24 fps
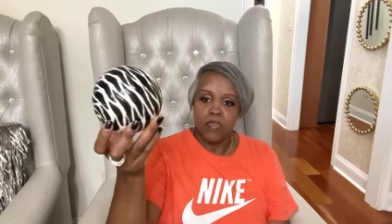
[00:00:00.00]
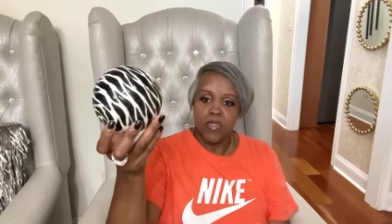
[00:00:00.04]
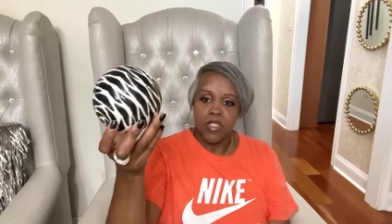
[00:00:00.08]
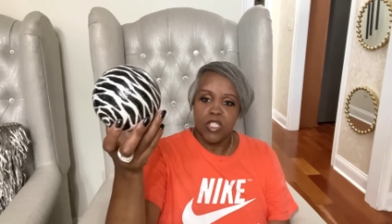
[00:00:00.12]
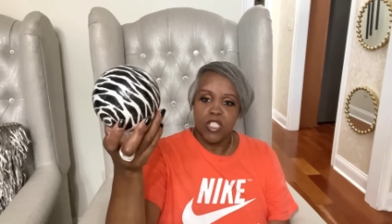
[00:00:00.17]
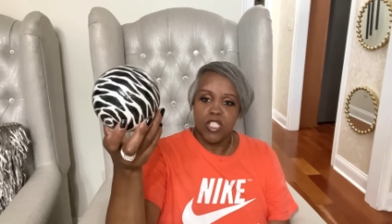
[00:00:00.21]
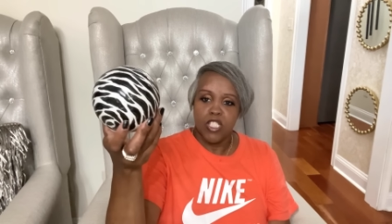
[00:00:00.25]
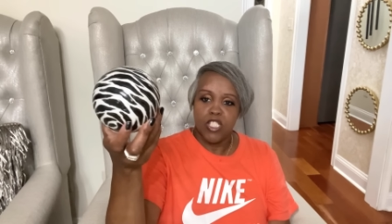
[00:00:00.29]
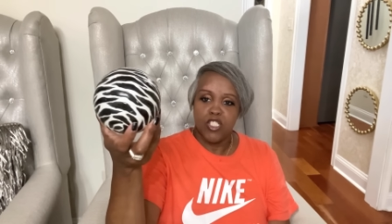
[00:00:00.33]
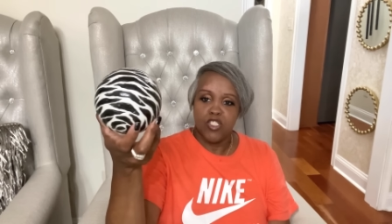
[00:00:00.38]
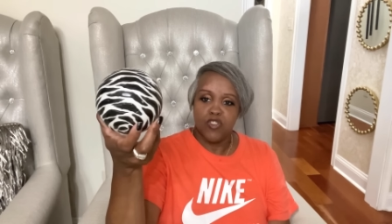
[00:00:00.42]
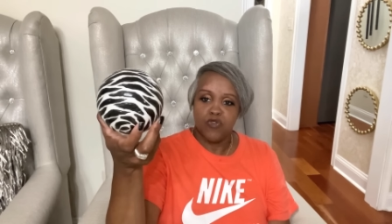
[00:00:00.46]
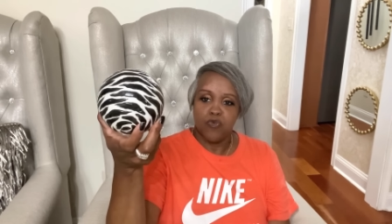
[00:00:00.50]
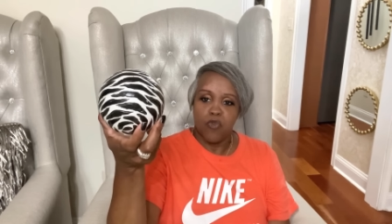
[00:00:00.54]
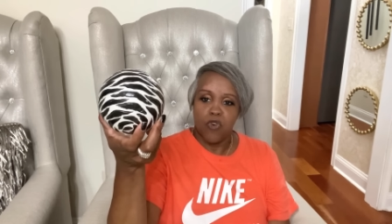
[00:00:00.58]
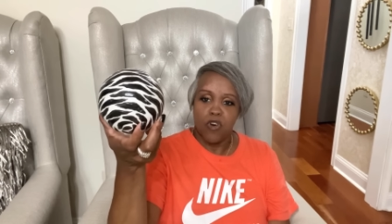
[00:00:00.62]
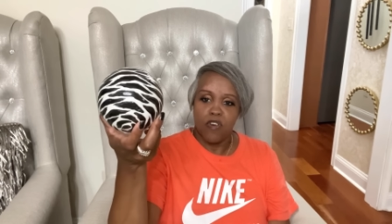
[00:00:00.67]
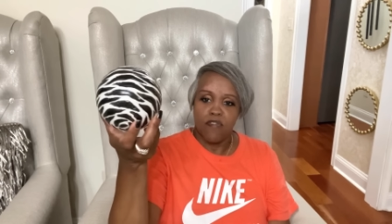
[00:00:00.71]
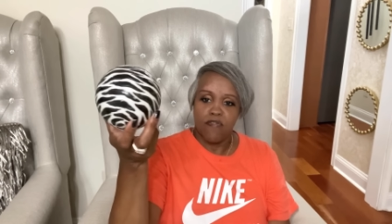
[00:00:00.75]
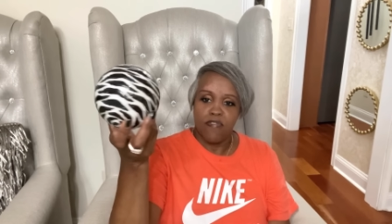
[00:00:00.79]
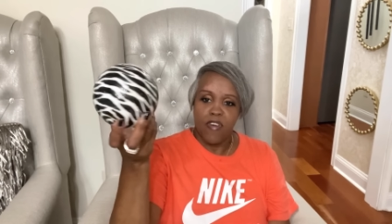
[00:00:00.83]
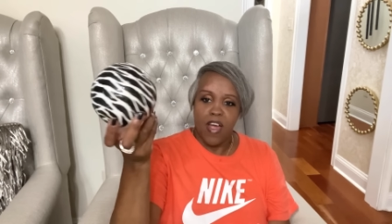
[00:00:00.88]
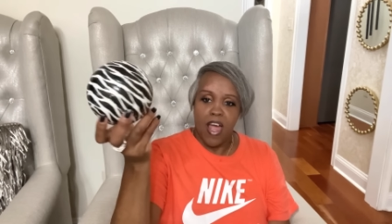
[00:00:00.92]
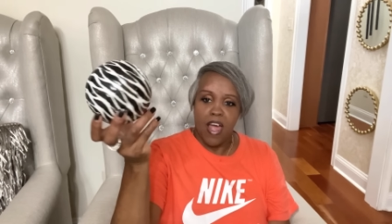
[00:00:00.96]
These were
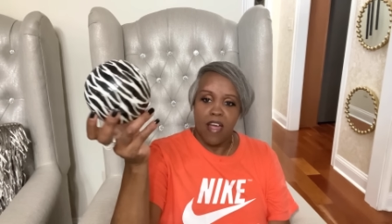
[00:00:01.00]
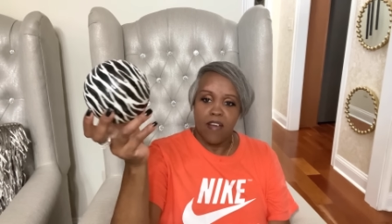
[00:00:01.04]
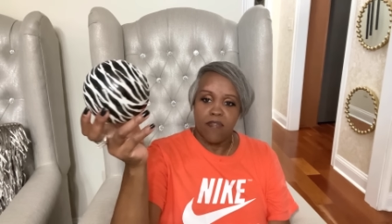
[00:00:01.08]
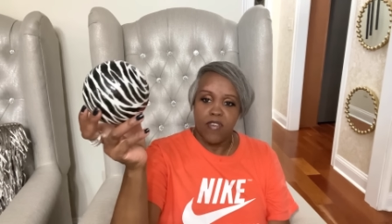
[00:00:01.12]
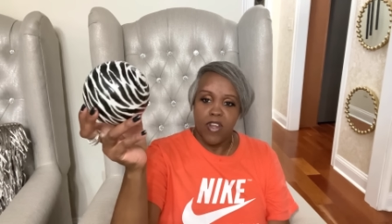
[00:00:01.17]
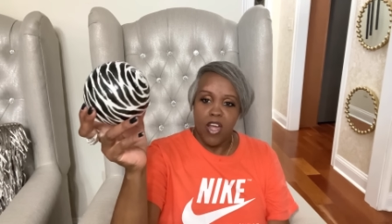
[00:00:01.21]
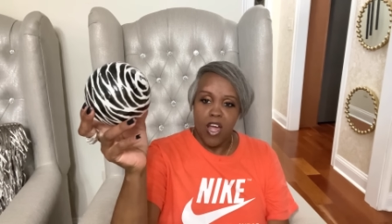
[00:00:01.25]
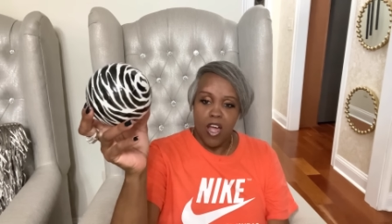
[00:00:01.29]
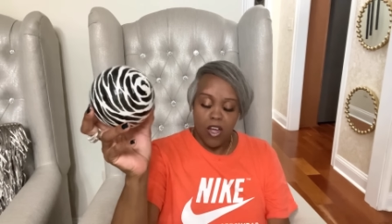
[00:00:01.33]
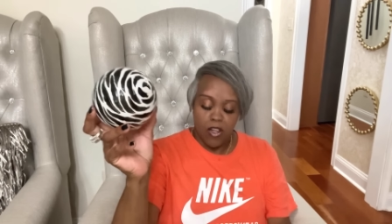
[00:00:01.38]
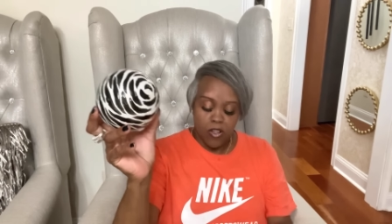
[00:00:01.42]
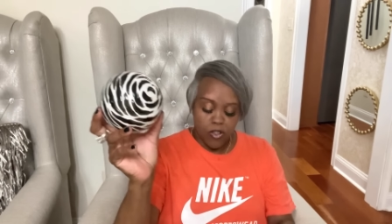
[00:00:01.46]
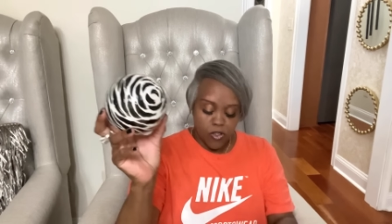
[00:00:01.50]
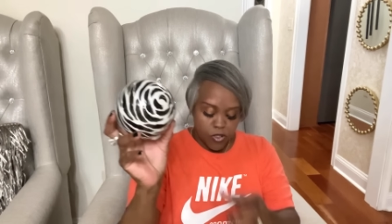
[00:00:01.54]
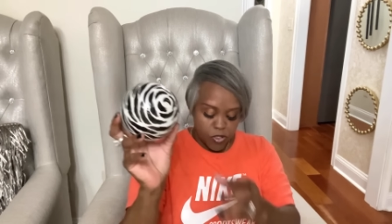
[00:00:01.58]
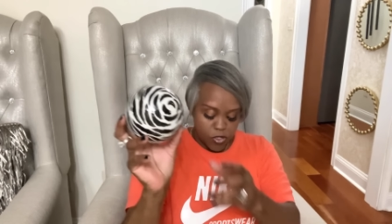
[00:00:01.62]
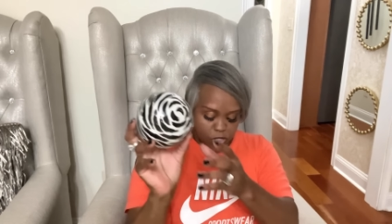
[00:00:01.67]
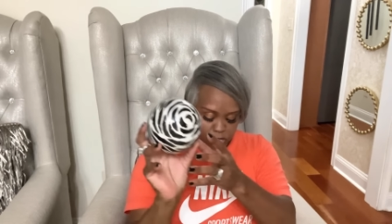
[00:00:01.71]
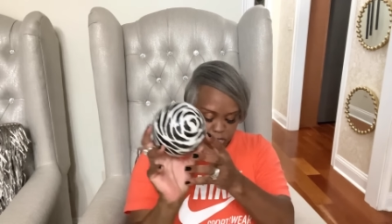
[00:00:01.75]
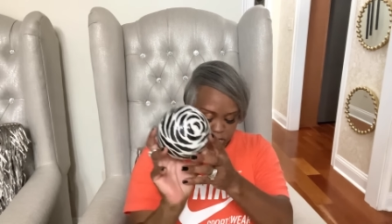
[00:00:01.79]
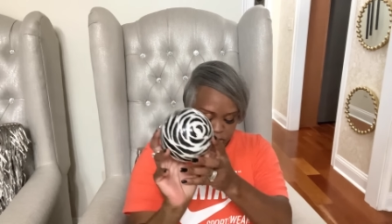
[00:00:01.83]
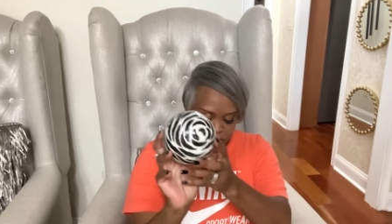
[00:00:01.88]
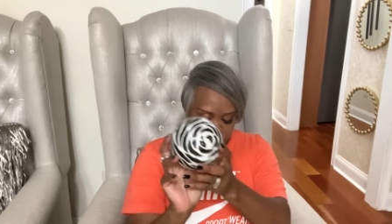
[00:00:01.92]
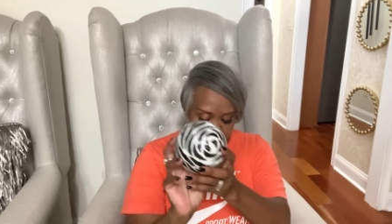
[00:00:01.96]

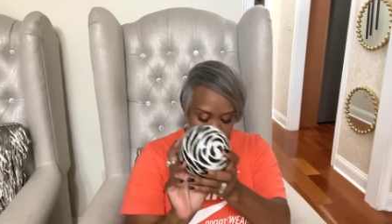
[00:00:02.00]
$5